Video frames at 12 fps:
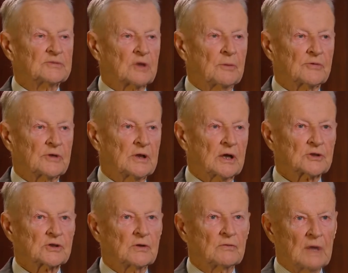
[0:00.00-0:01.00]
some
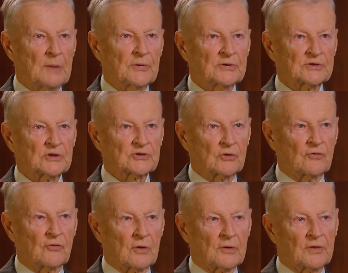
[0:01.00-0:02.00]
reduction in weapons, and so
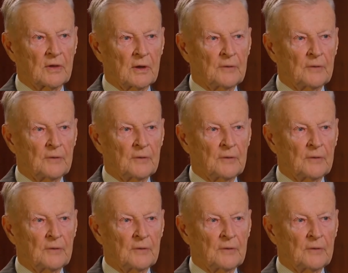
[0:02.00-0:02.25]
forth.